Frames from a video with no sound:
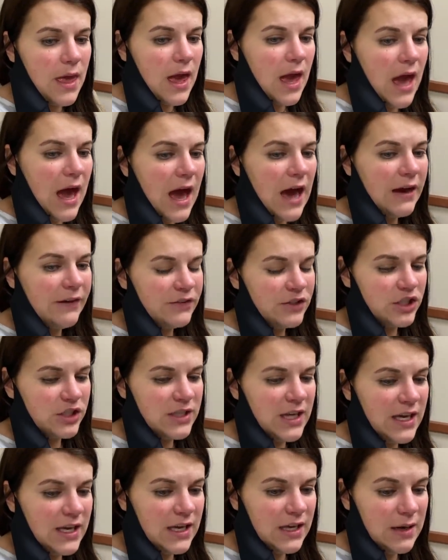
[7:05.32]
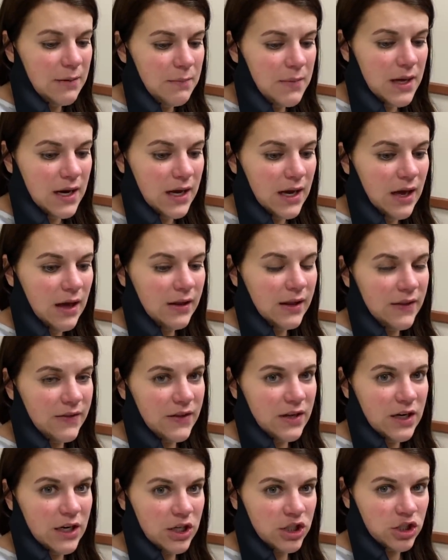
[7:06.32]
after taking a minute, like
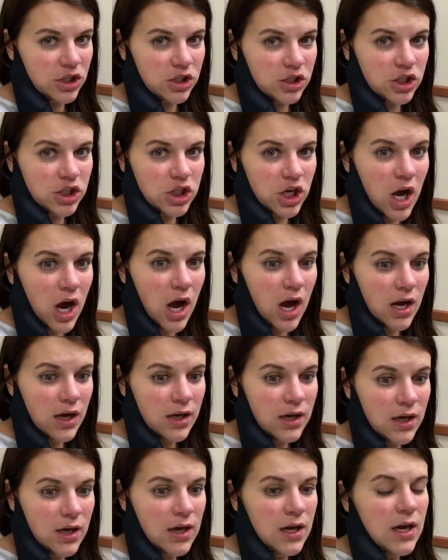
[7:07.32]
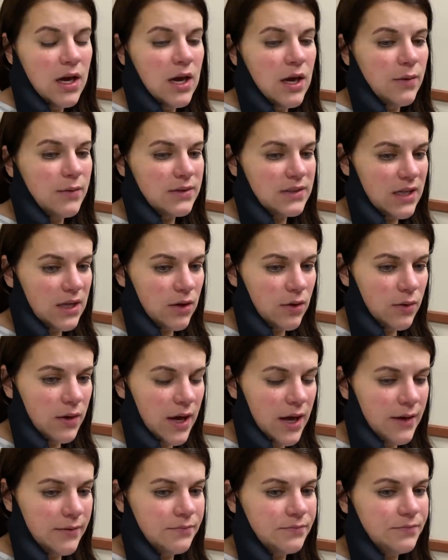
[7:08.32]
the initial shock, it was like, okay,